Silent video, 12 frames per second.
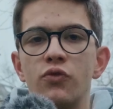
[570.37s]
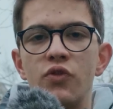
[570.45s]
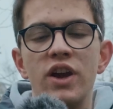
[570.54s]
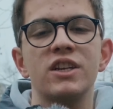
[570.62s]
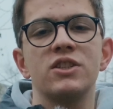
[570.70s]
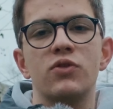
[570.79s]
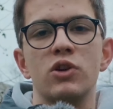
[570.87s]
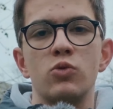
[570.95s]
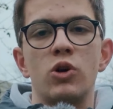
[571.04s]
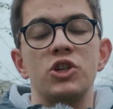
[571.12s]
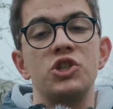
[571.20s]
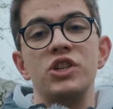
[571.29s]
Thanks for
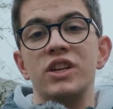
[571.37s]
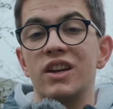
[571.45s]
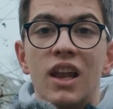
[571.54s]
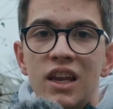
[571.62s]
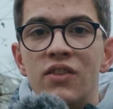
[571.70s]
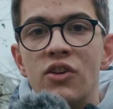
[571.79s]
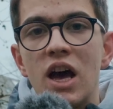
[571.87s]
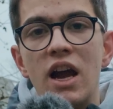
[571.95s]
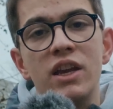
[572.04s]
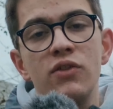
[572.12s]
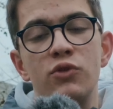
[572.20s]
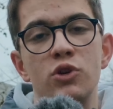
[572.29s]
watching, leave a
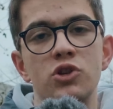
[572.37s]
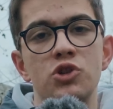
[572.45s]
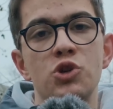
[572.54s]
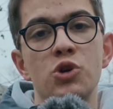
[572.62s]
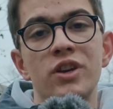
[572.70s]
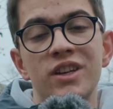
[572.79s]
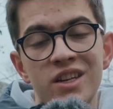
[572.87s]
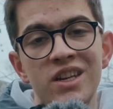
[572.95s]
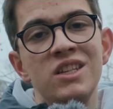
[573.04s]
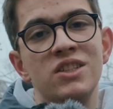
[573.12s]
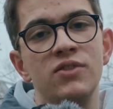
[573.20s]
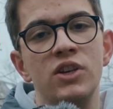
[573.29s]
like if you enjoyed
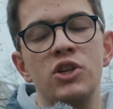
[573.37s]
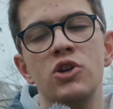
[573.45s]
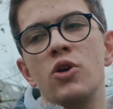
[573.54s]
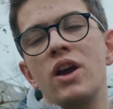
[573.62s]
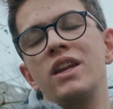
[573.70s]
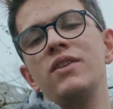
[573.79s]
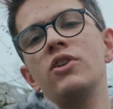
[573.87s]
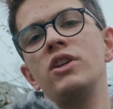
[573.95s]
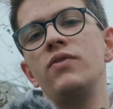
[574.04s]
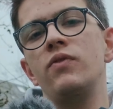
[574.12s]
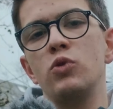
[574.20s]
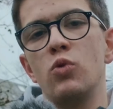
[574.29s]
this video, and even
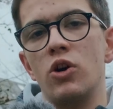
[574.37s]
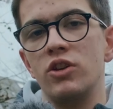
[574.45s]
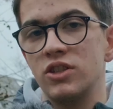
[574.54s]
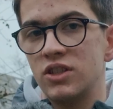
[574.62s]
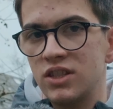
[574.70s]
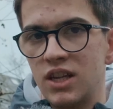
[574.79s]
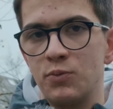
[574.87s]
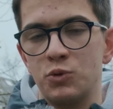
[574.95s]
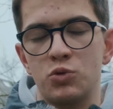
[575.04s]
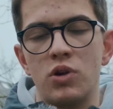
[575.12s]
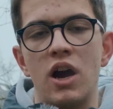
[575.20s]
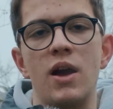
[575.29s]
if you want,
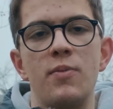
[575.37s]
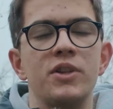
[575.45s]
subscribe.